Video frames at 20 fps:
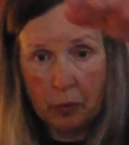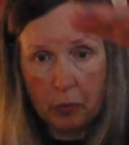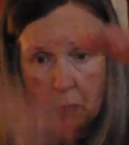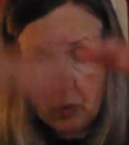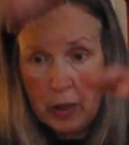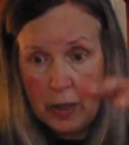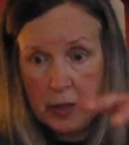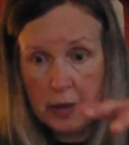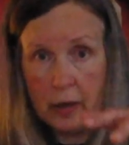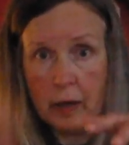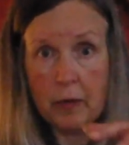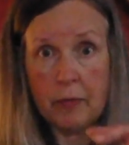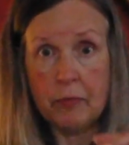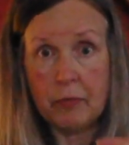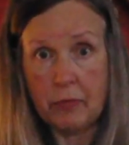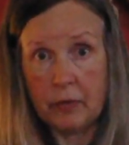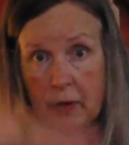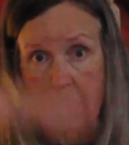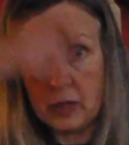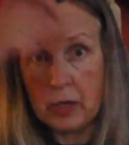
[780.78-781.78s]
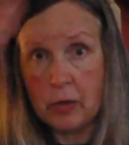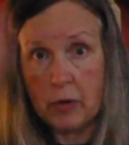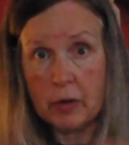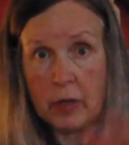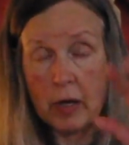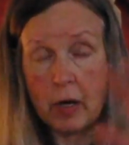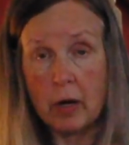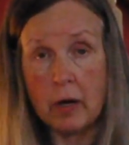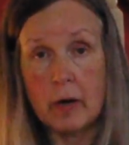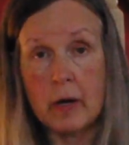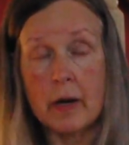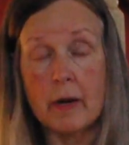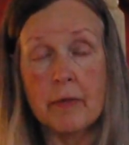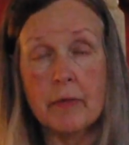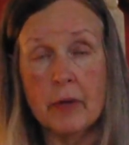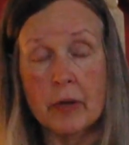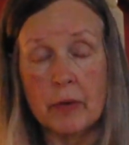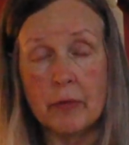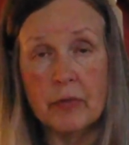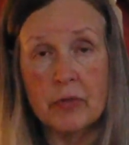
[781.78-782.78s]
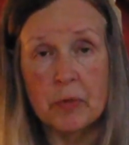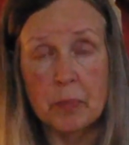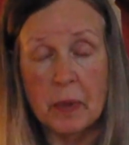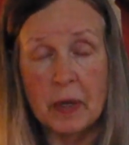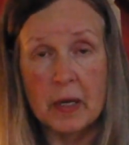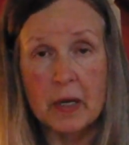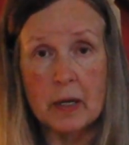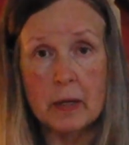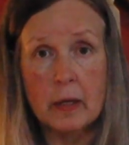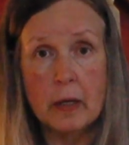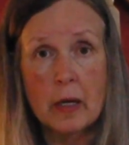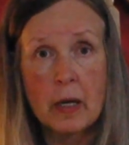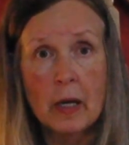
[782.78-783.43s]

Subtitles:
wind off your yarn after you've spun it.